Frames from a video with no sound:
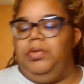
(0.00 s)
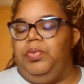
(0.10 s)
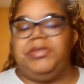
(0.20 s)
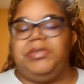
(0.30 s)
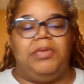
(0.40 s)

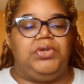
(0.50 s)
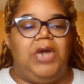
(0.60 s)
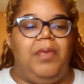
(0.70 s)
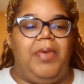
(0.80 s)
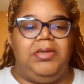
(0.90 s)
What's up,
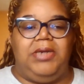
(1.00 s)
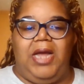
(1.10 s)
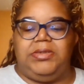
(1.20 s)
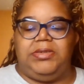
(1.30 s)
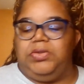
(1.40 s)
tribe? How you
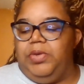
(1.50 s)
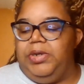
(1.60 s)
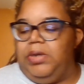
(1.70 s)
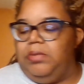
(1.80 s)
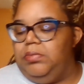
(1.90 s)
guys
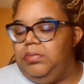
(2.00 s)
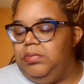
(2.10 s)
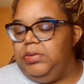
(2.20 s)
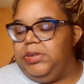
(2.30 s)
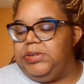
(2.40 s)
doing?
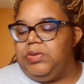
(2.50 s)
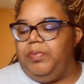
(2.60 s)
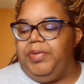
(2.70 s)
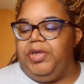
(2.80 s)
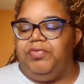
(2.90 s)
This is
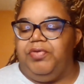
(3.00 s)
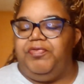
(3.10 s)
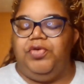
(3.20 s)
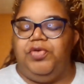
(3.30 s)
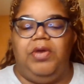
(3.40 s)
going to be your
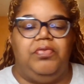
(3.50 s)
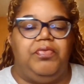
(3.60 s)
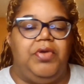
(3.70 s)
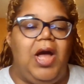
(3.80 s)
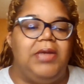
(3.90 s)
review of the
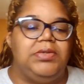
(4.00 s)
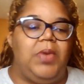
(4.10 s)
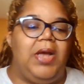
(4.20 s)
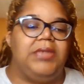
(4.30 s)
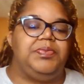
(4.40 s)
Real
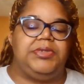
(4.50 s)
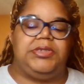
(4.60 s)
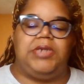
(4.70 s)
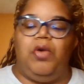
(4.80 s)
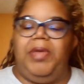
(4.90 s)
Housewives of
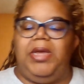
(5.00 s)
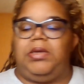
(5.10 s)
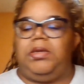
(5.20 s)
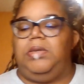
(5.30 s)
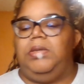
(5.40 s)
Potomac.
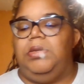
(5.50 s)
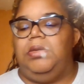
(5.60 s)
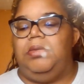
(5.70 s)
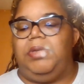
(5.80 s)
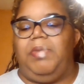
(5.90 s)

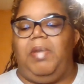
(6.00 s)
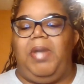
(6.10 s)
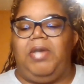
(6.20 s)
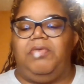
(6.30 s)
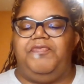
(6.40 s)
Get my
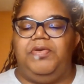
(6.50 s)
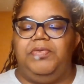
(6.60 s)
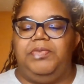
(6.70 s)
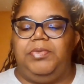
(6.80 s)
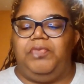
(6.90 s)

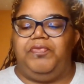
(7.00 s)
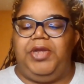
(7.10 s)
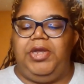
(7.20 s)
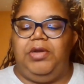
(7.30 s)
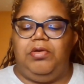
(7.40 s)
microphone over
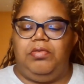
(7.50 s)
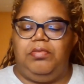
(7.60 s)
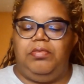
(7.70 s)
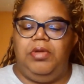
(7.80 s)
here.